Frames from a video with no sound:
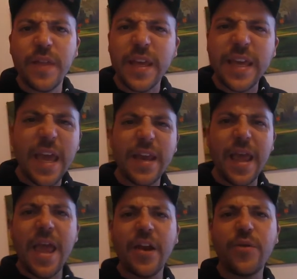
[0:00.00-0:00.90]
They get
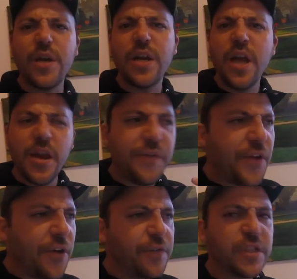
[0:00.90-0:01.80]
angry,
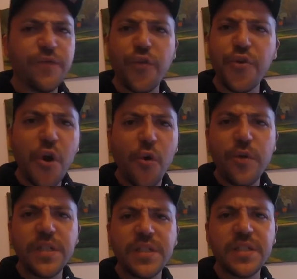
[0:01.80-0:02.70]
nervous for no
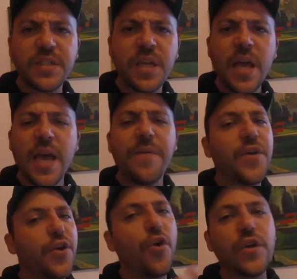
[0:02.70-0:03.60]
reason, and
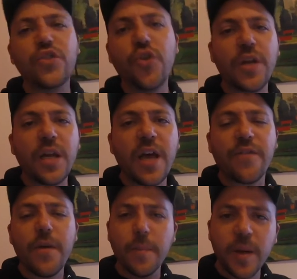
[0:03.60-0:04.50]
they're not enjoying life.